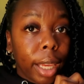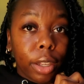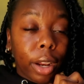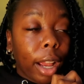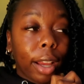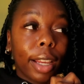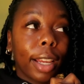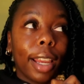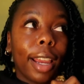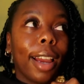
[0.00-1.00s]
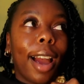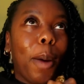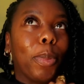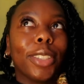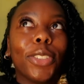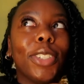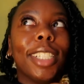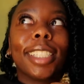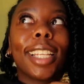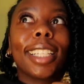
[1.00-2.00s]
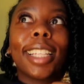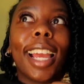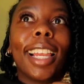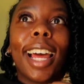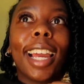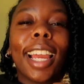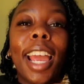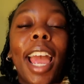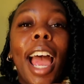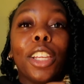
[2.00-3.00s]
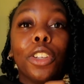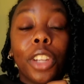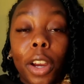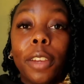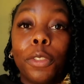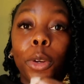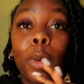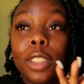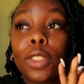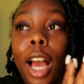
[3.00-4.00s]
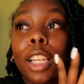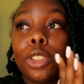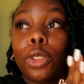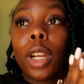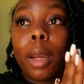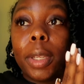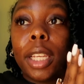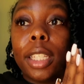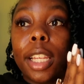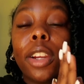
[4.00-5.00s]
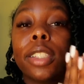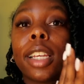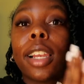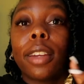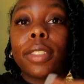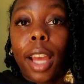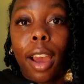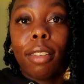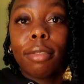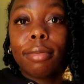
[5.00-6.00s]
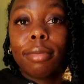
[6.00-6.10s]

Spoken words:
you're not gonna get opportunities like that. Like, you know, if you went to college, you know what I mean, there is a lifestyle